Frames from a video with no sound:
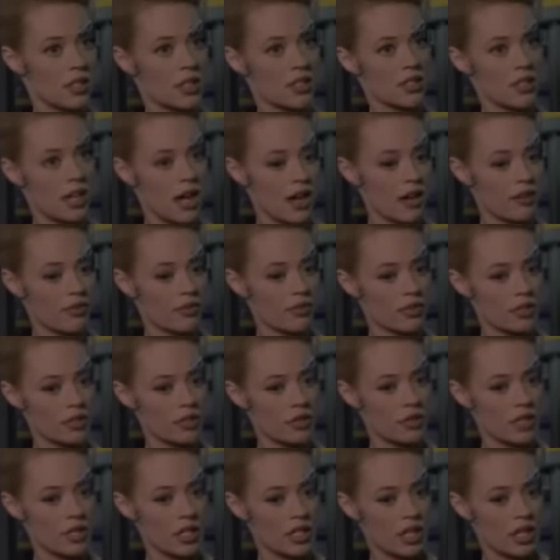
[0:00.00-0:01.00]
does have
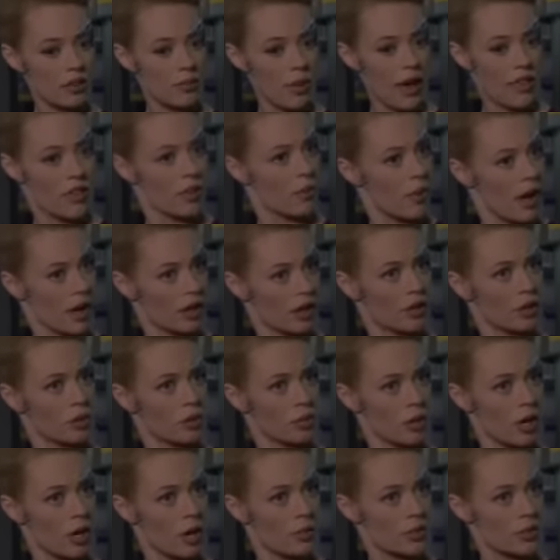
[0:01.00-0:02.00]
intriguing mathematical
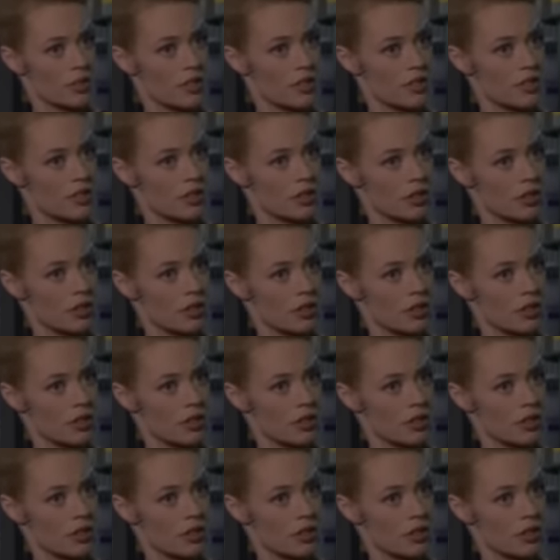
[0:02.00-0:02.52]
properties.